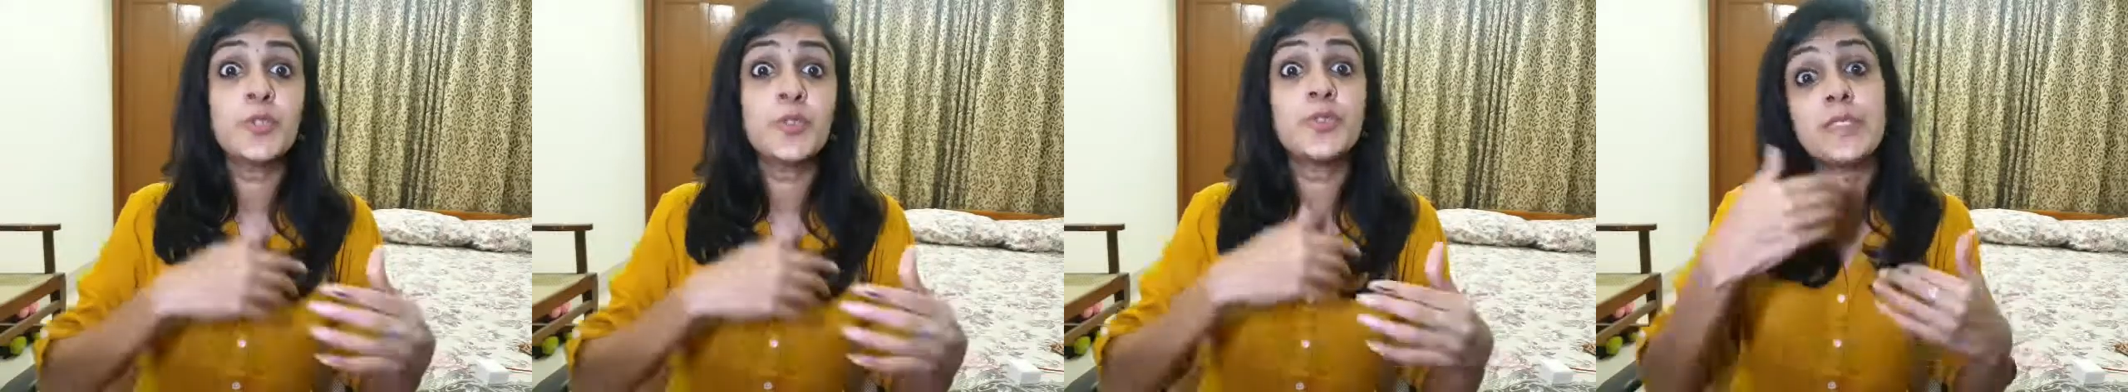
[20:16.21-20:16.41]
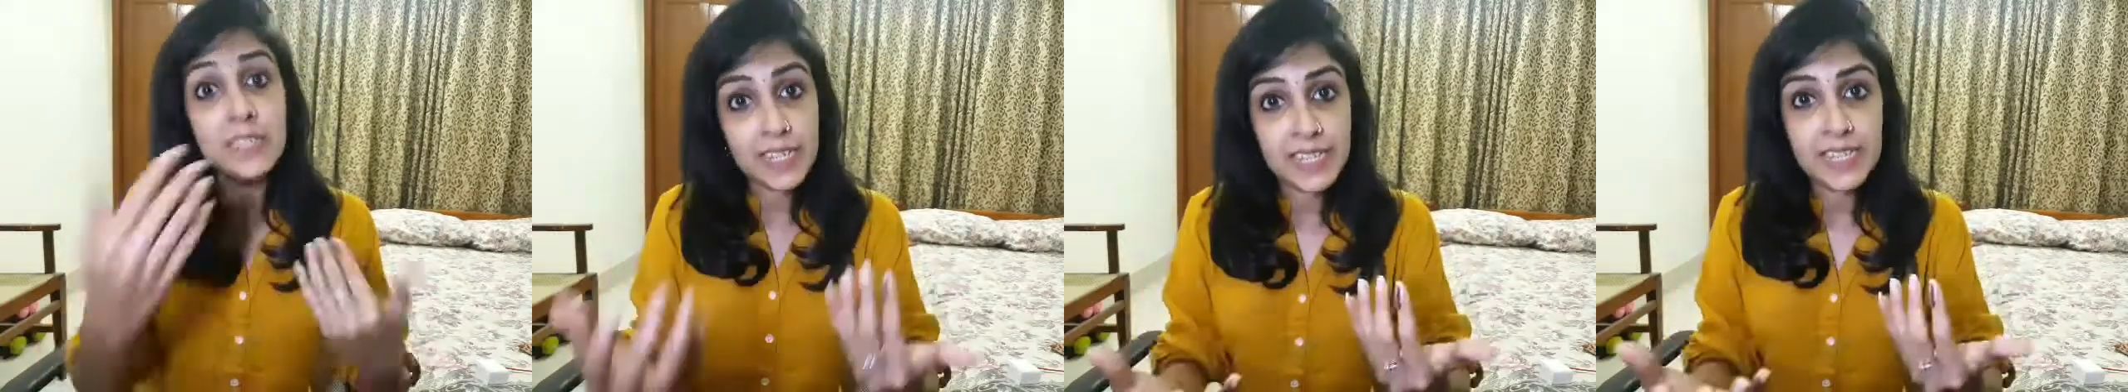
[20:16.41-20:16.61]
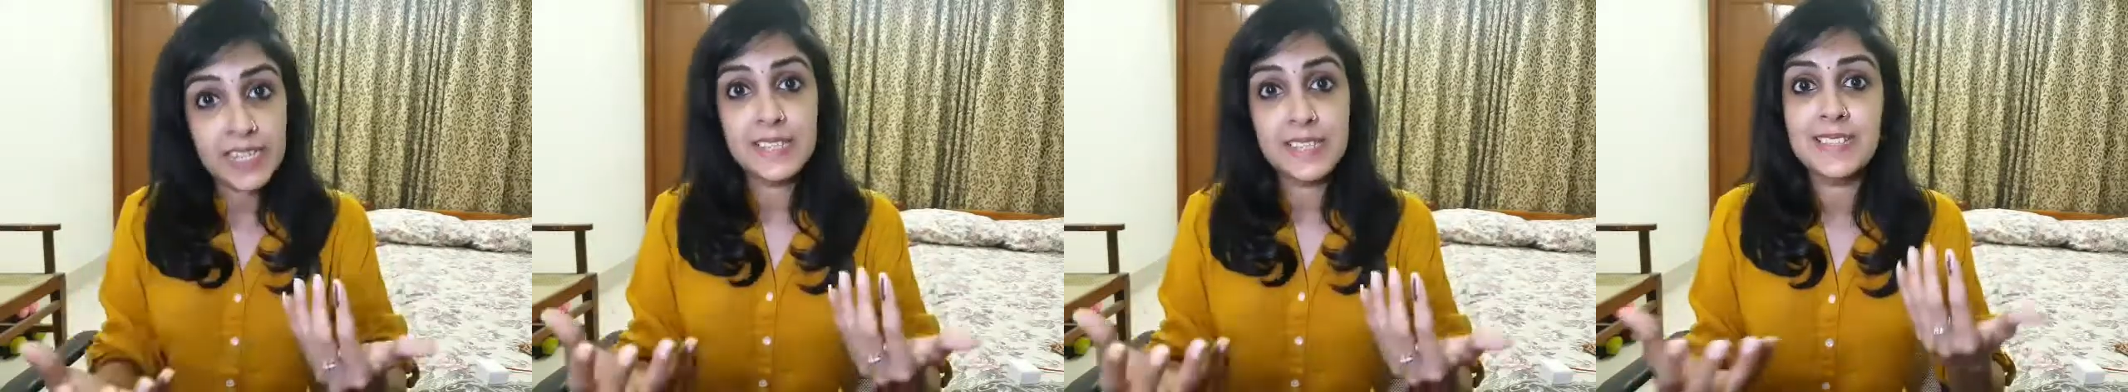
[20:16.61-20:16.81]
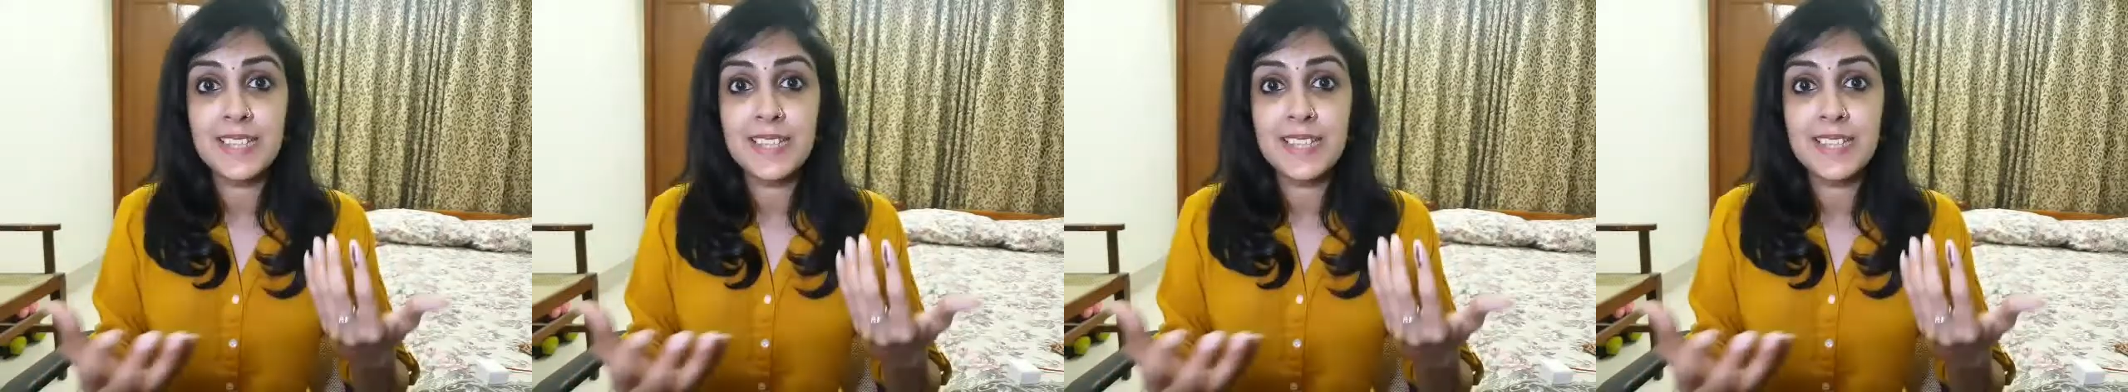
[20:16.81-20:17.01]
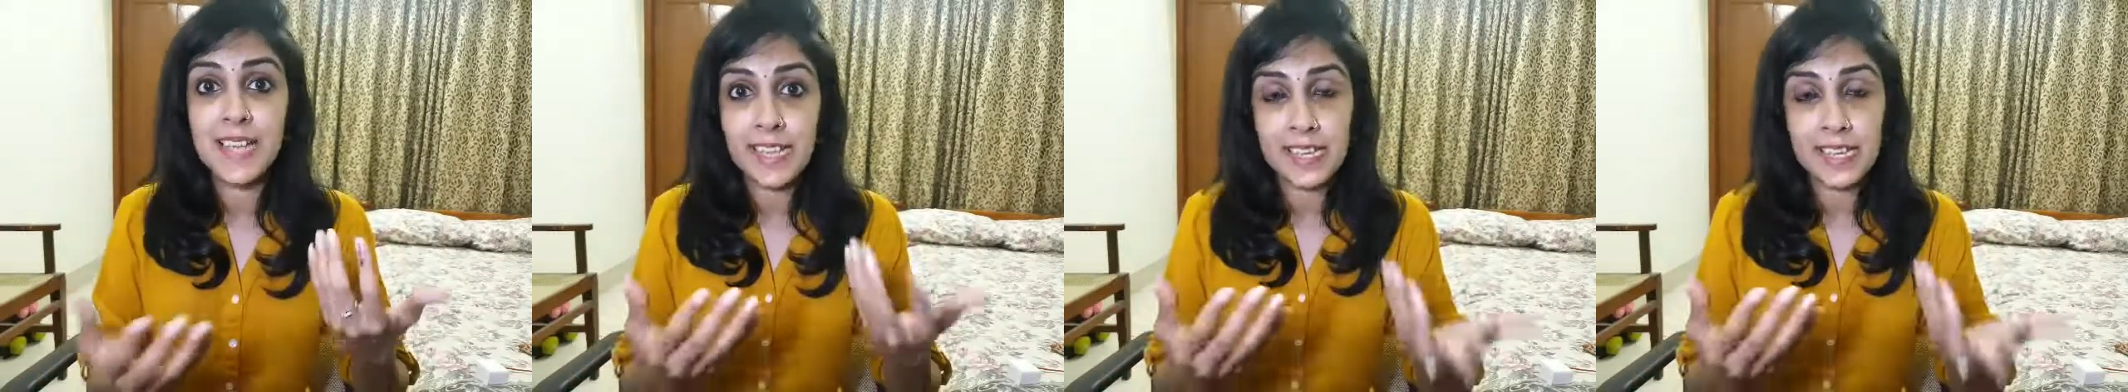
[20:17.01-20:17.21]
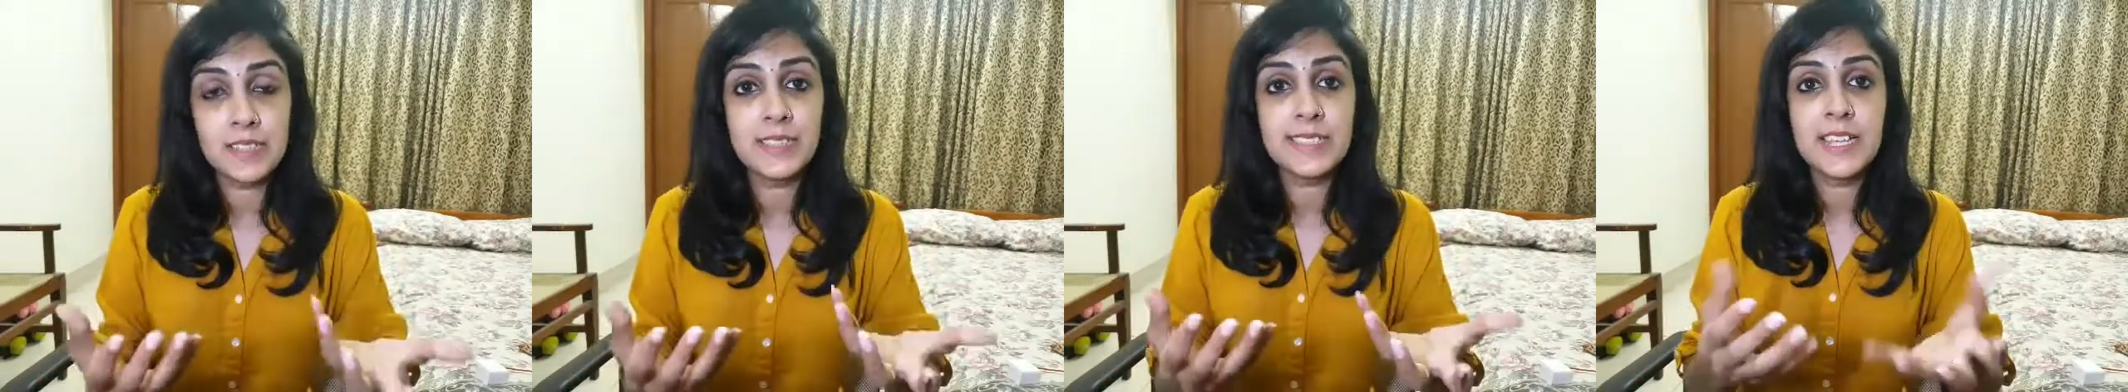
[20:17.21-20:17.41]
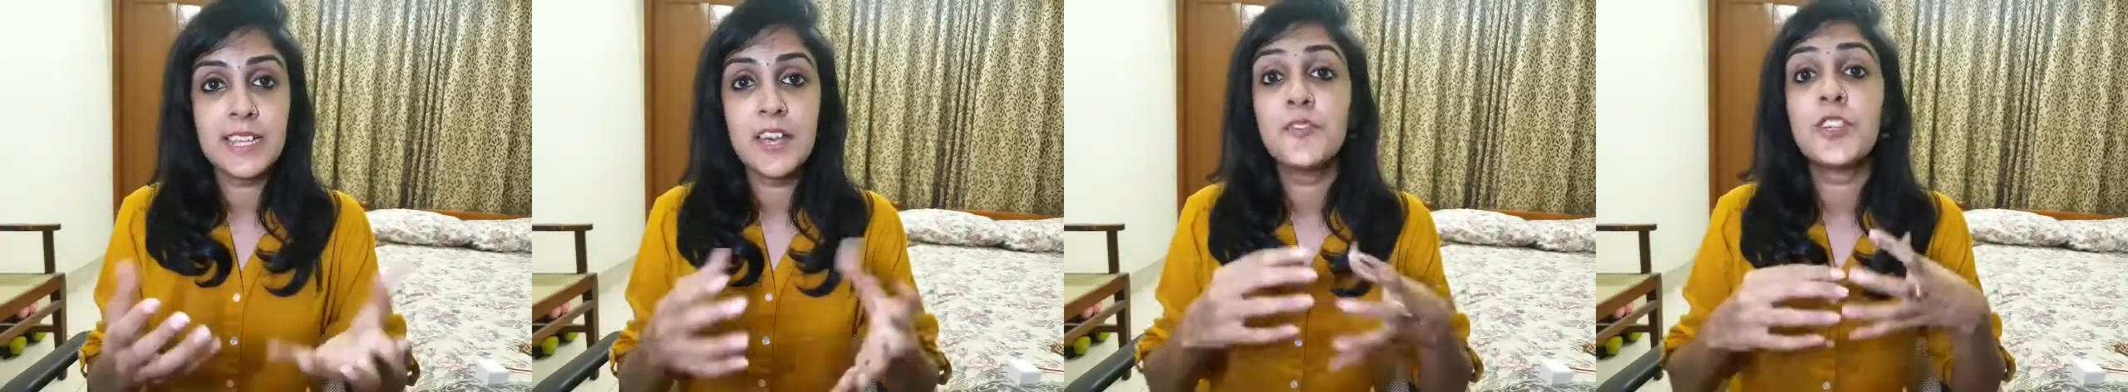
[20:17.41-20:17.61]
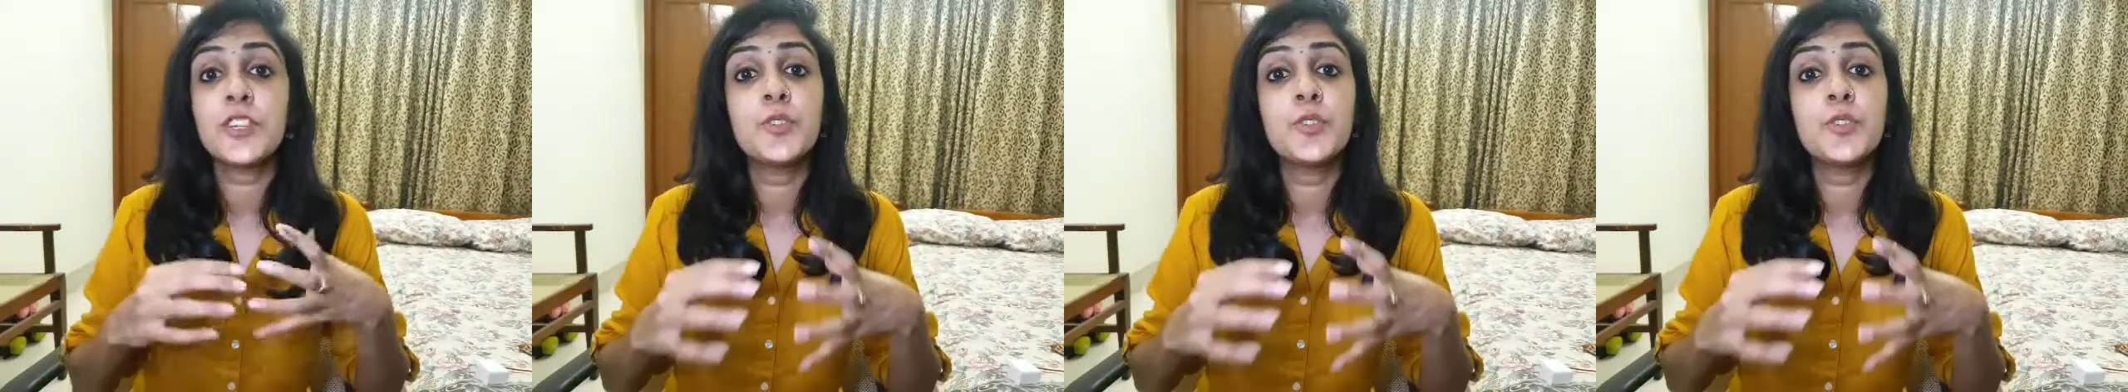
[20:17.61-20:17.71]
to 3 cycles